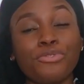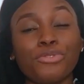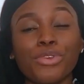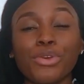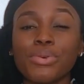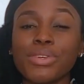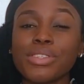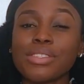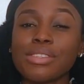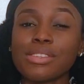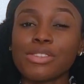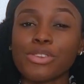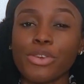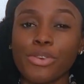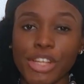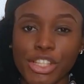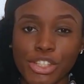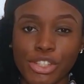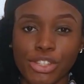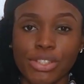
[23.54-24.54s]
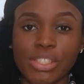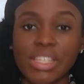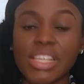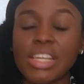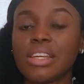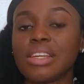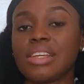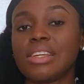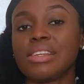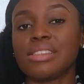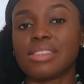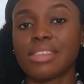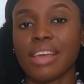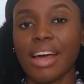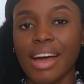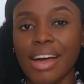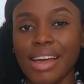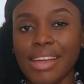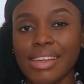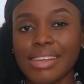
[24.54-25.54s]
viewers' discretion is
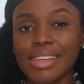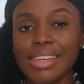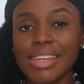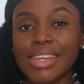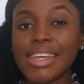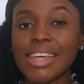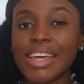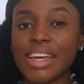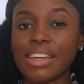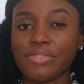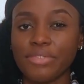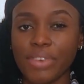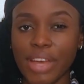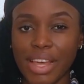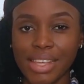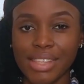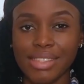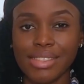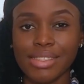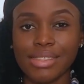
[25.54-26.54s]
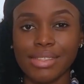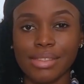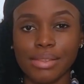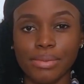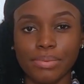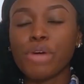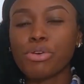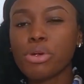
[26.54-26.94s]
highly advised.